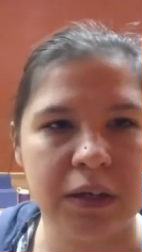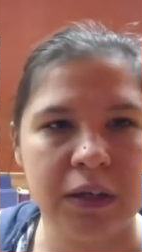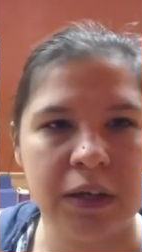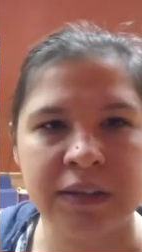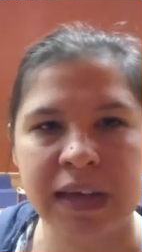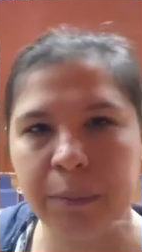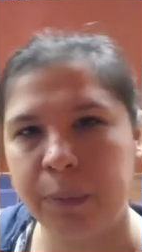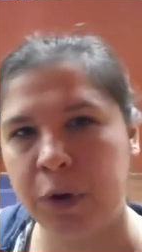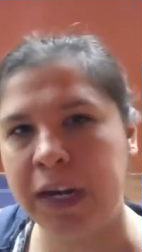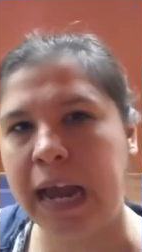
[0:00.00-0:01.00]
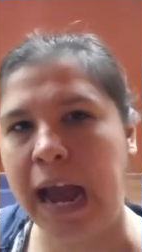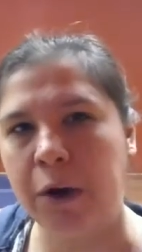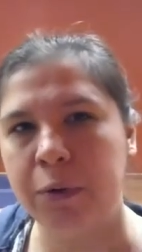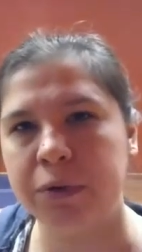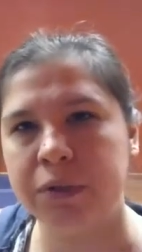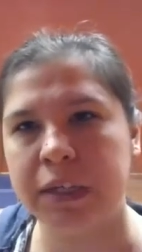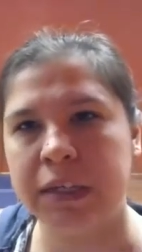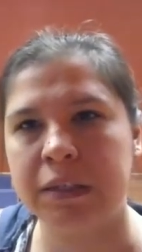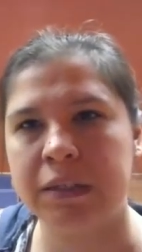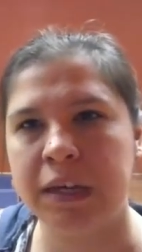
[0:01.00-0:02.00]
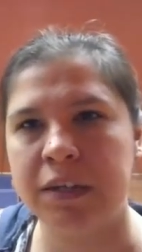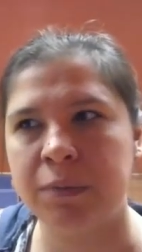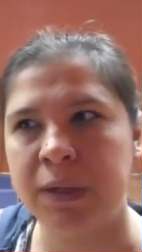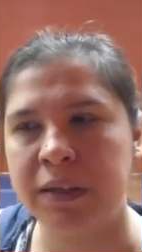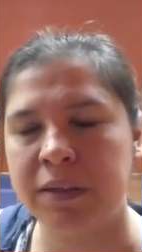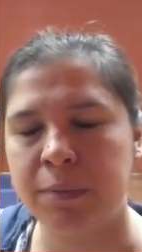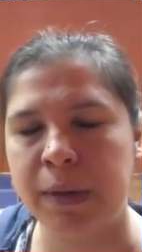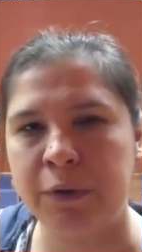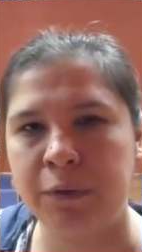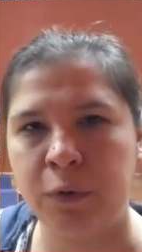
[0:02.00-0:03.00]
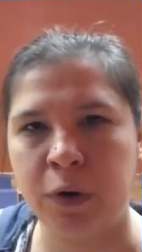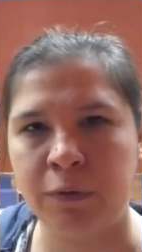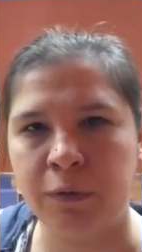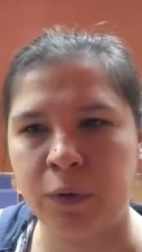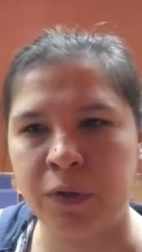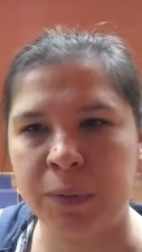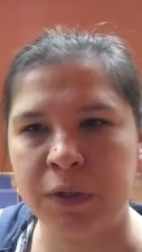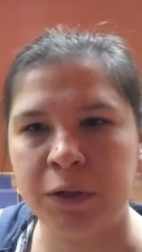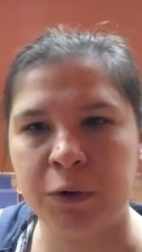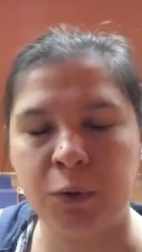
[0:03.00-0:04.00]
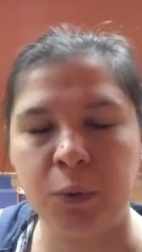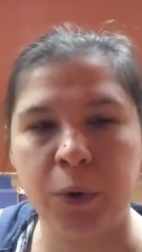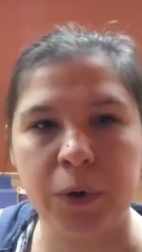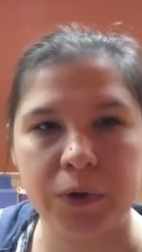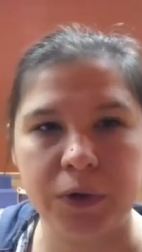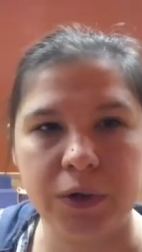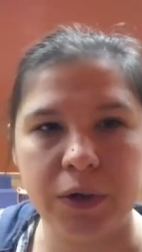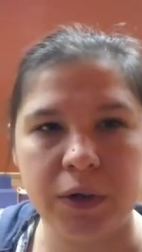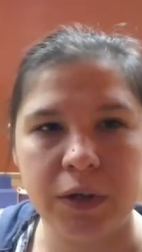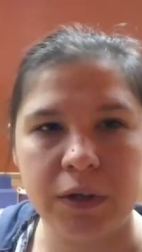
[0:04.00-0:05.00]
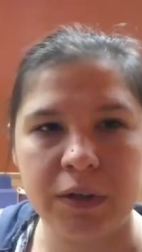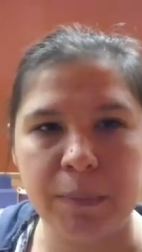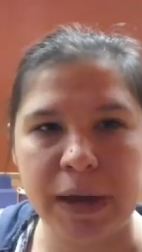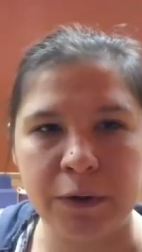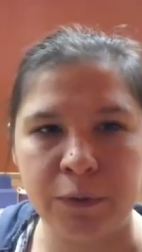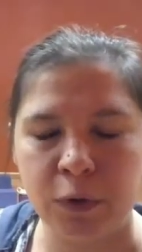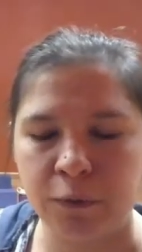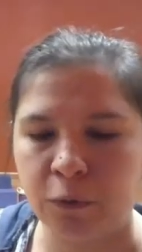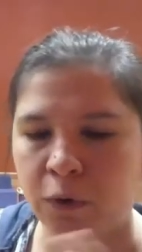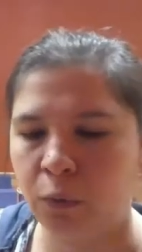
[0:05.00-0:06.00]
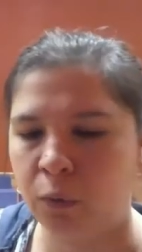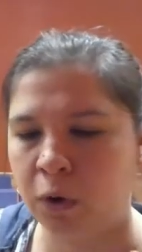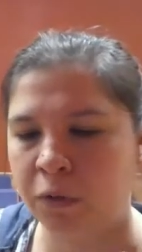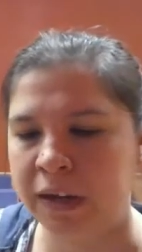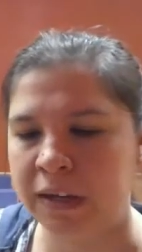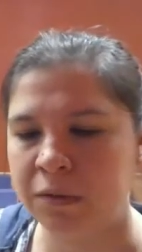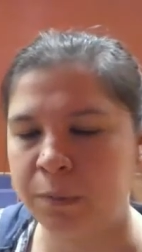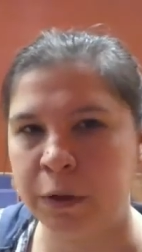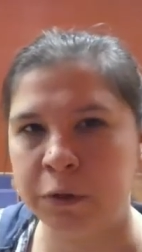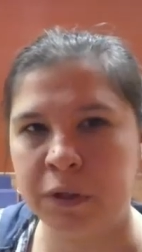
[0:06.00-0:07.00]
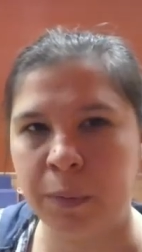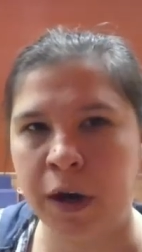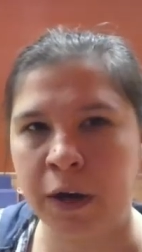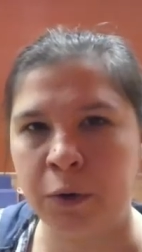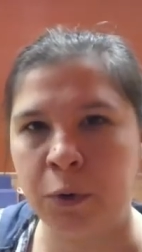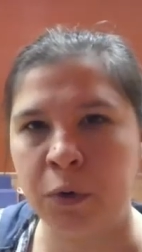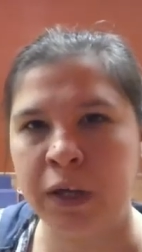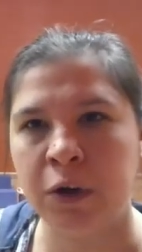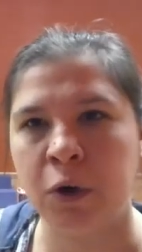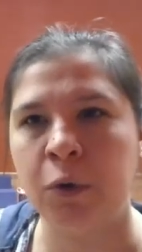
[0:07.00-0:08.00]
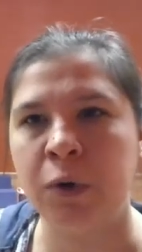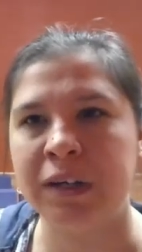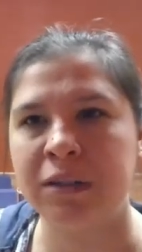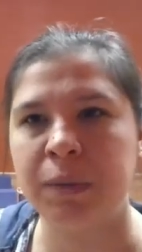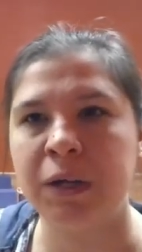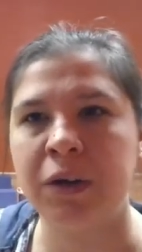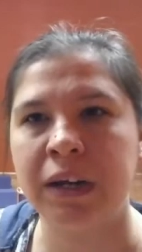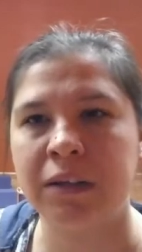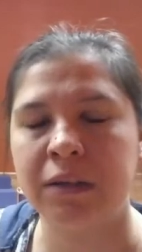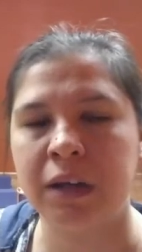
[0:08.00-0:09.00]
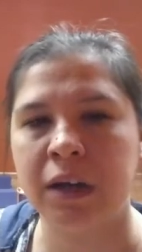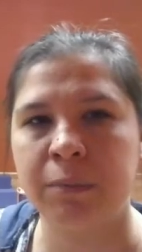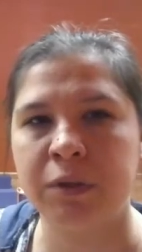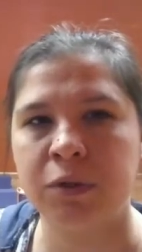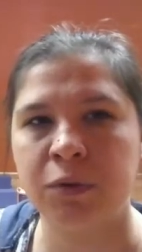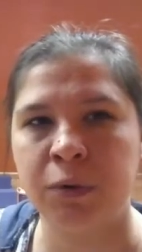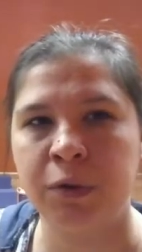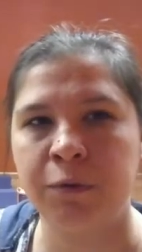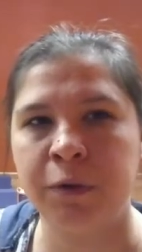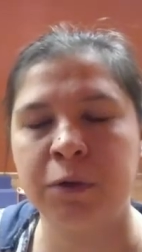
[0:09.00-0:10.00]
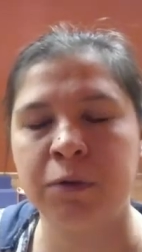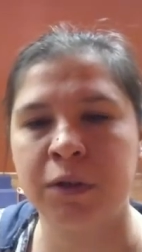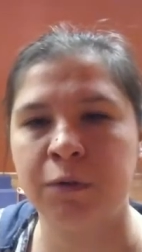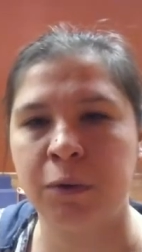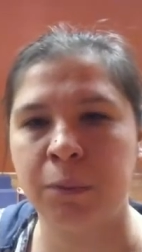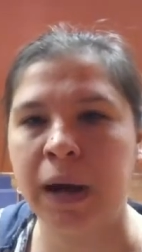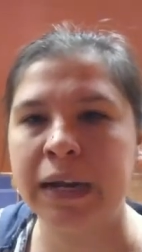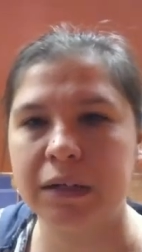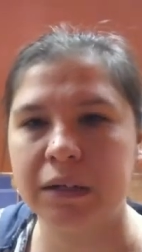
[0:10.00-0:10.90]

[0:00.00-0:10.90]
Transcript: Because that burning house is said to be, that's the metaphor for the material world. It's a metaphor for a world that is built upon only your own experience that comes through the filters of your mind.